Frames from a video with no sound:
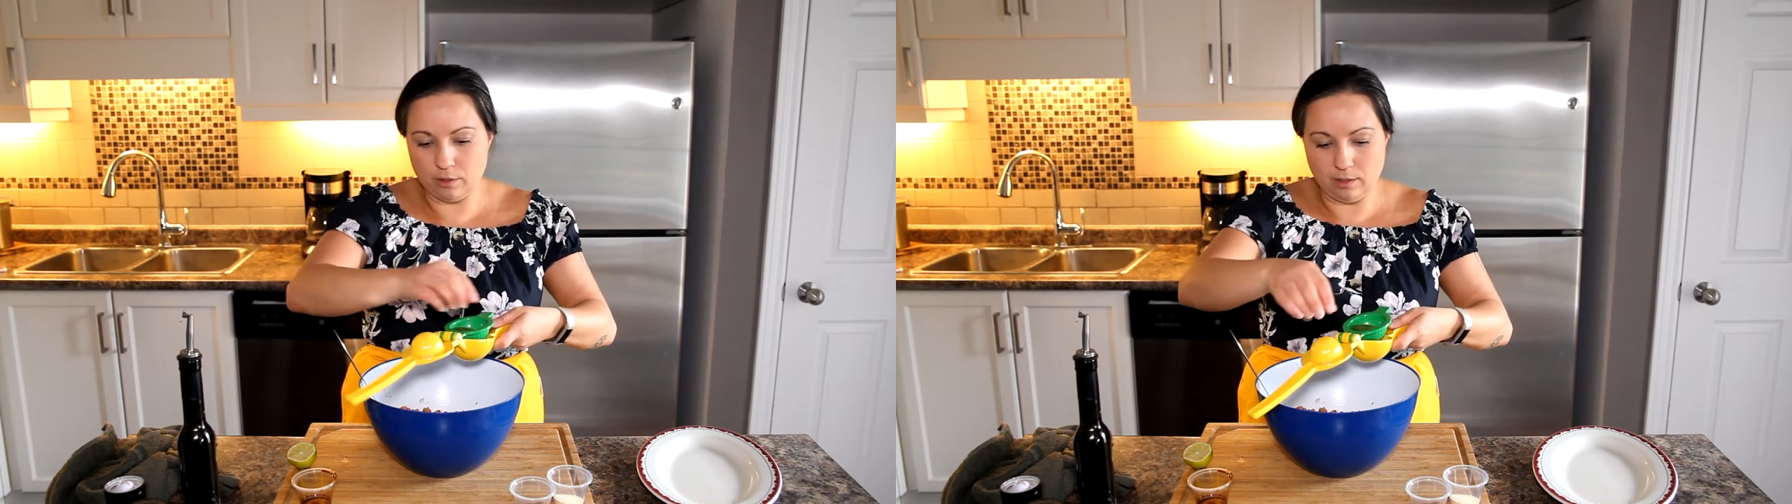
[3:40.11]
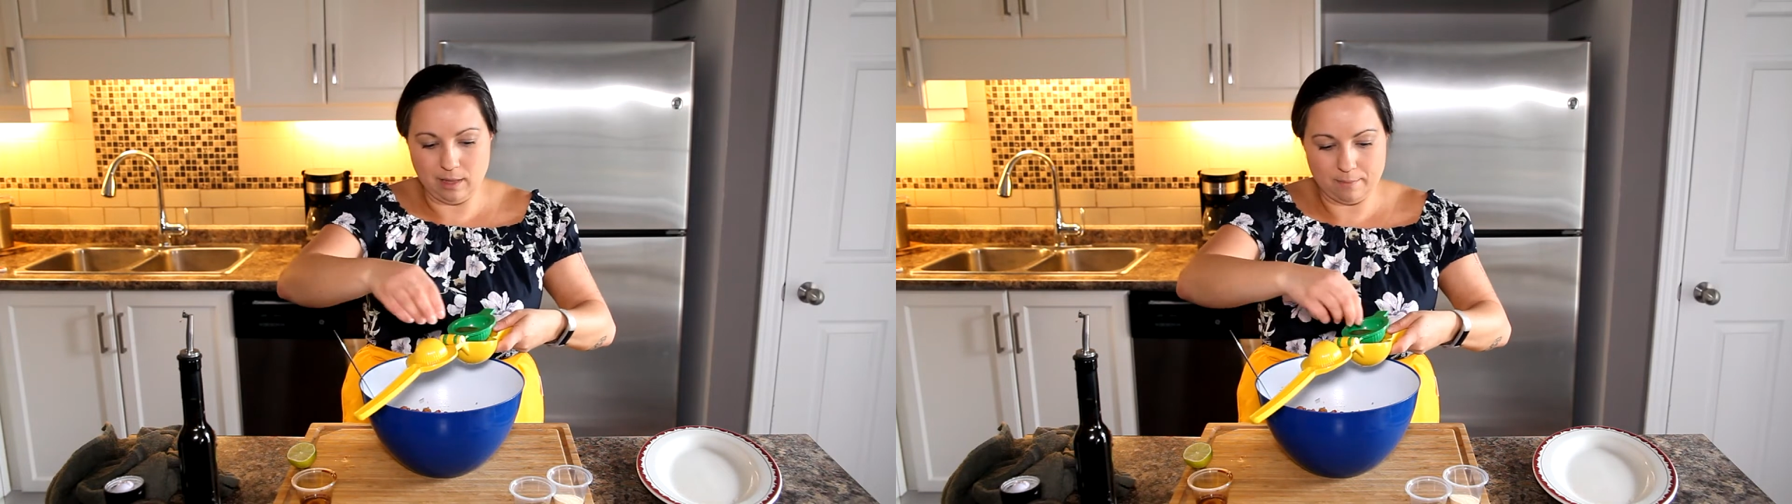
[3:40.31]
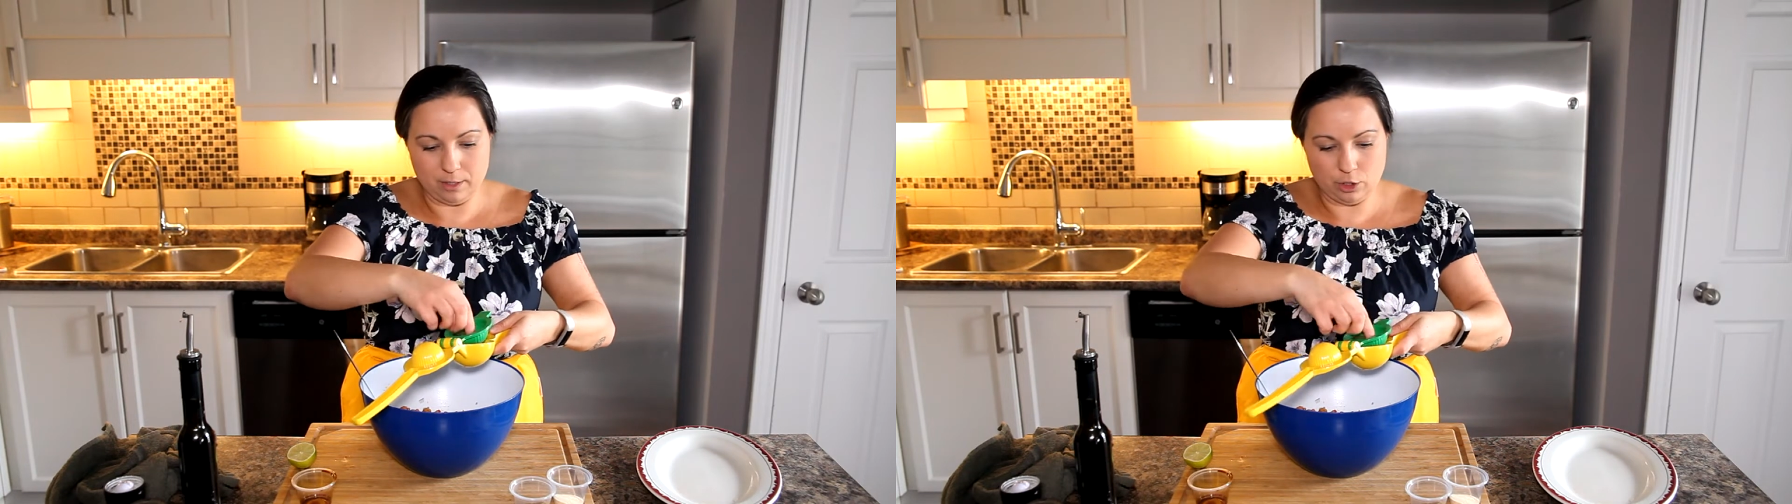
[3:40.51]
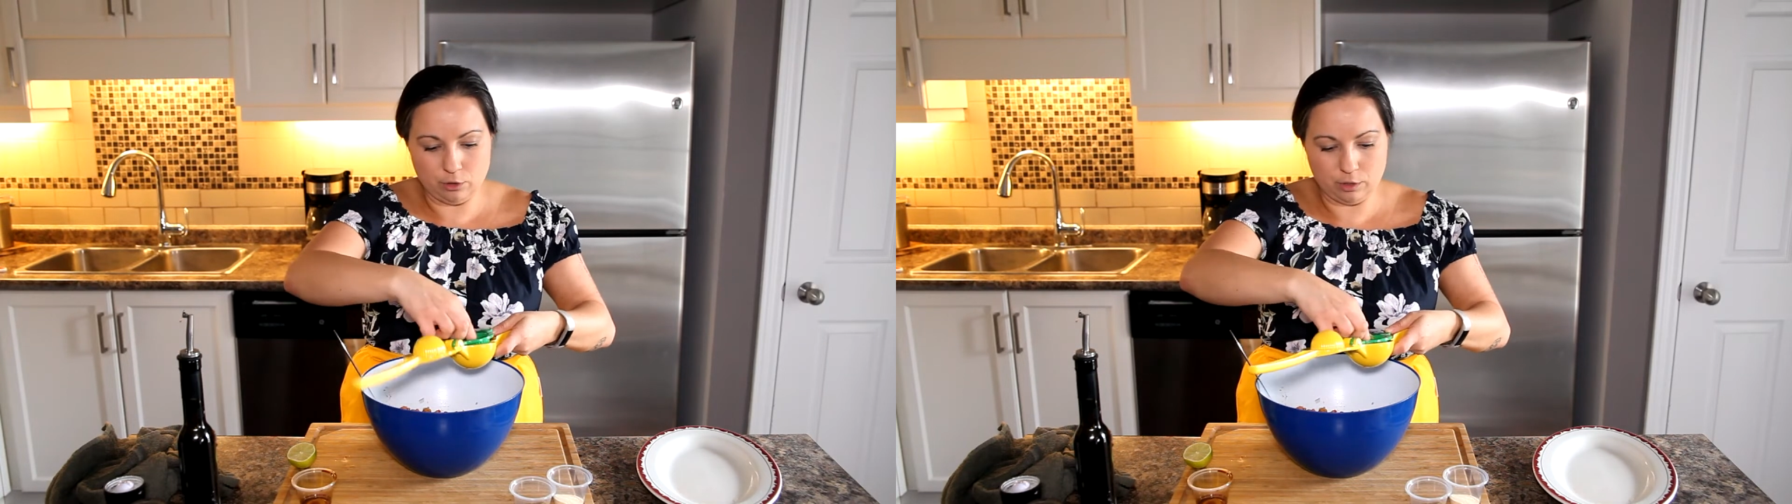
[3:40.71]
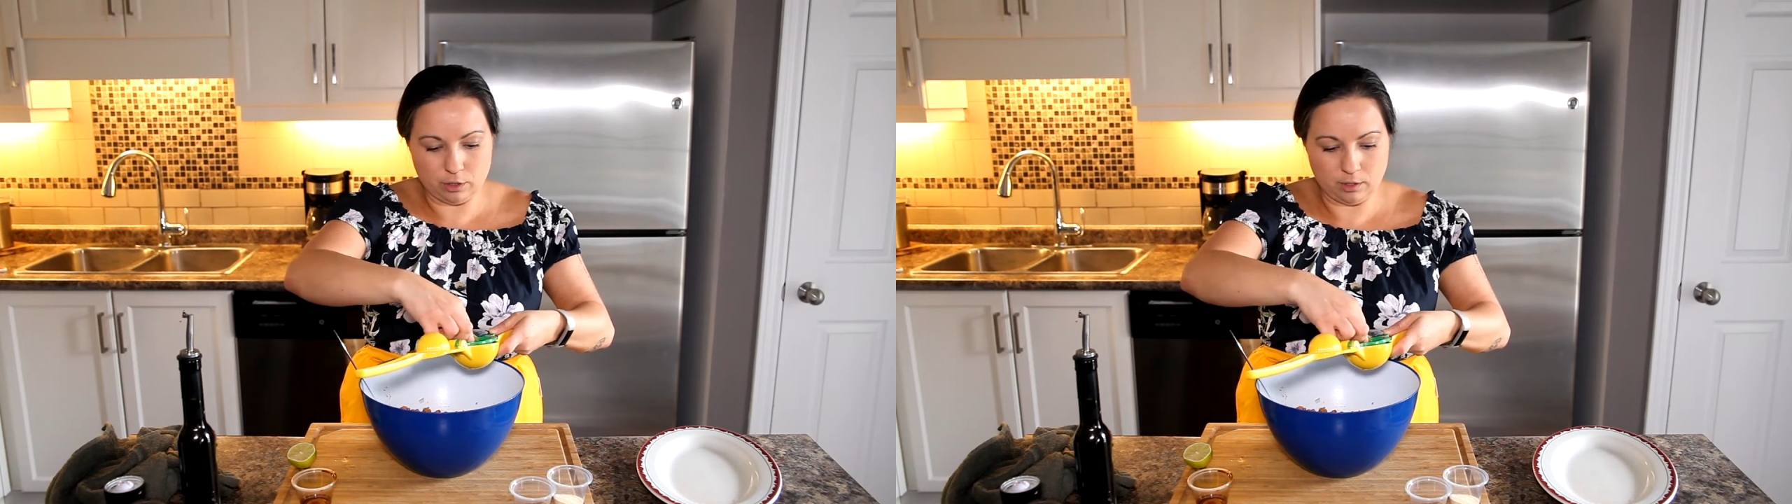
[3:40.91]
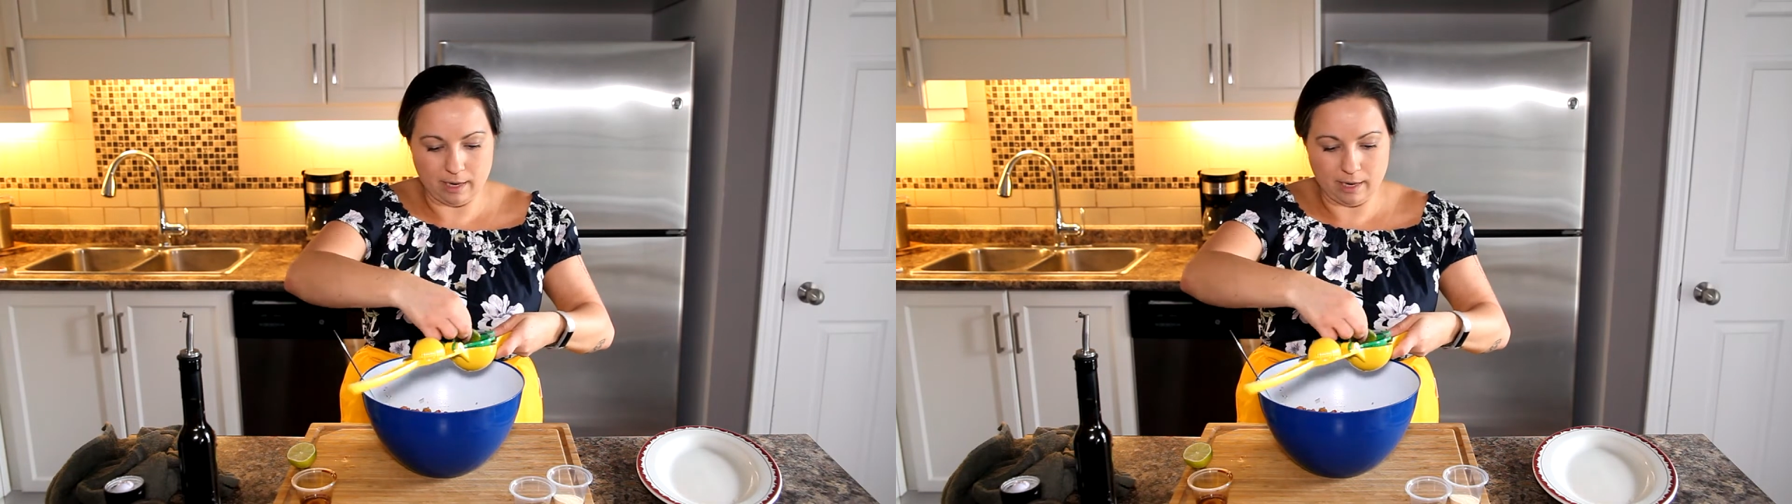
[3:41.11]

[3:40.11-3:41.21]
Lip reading: the lemon juicer,